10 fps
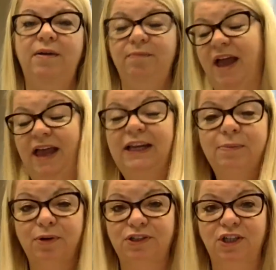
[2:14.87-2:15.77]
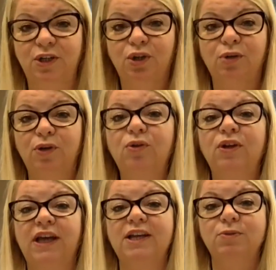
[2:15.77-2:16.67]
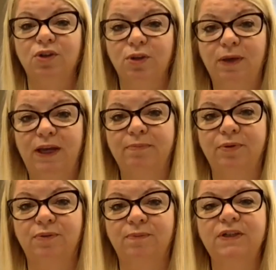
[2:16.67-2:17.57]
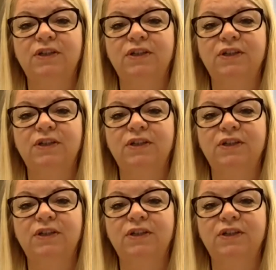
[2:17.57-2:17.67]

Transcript: anybody who communicates with other people